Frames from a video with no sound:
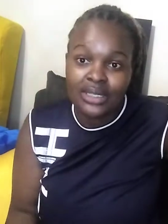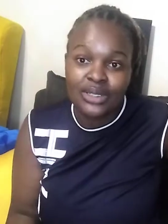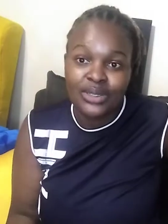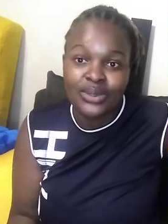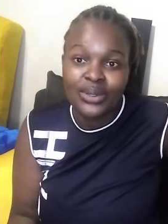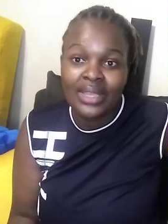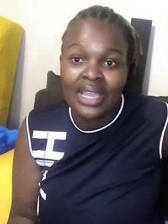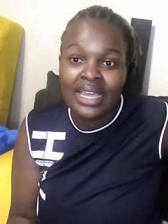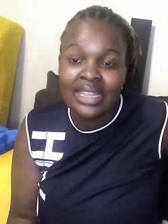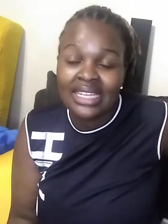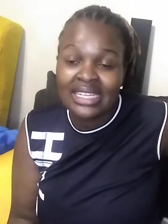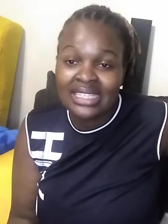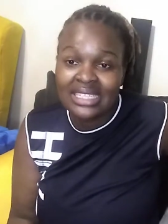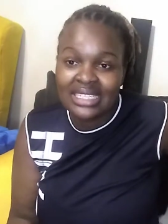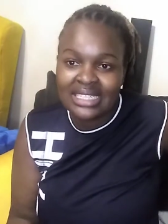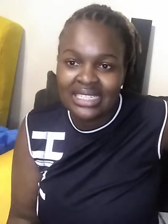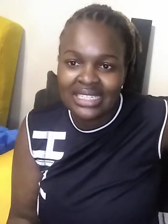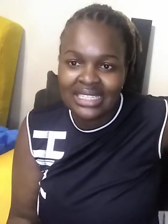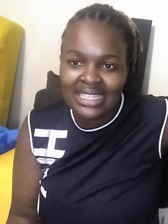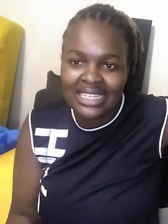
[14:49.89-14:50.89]
So yeah, that's
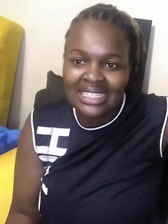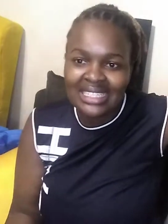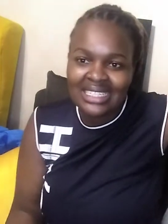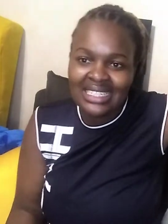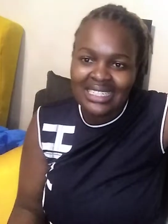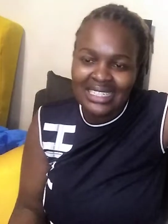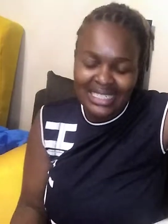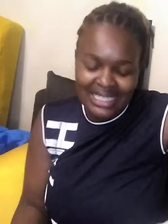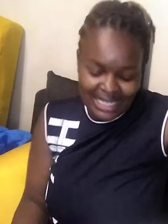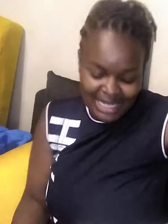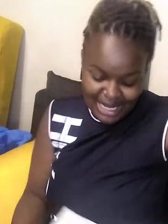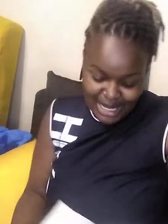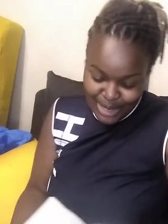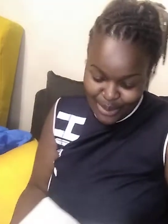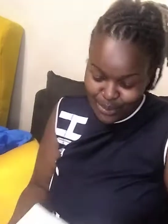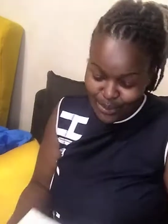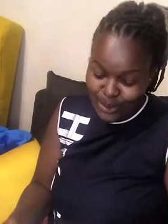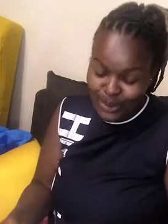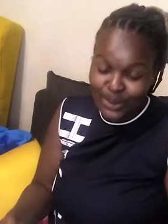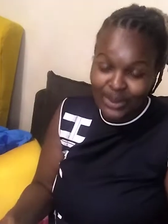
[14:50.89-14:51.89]
it. That's it
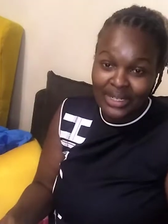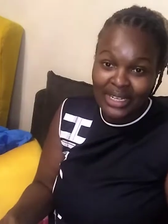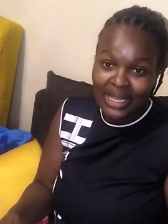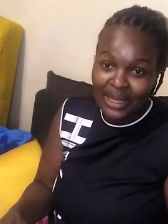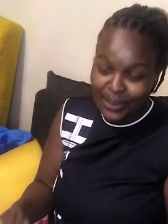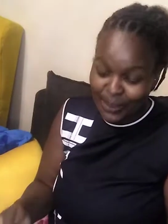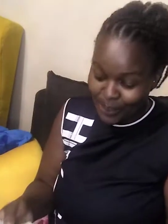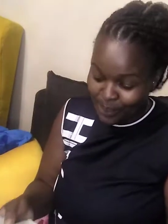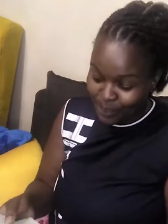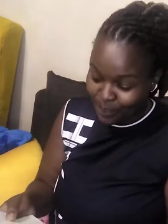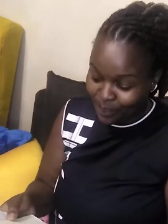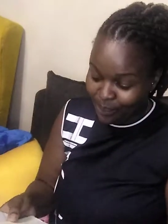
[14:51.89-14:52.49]
for today.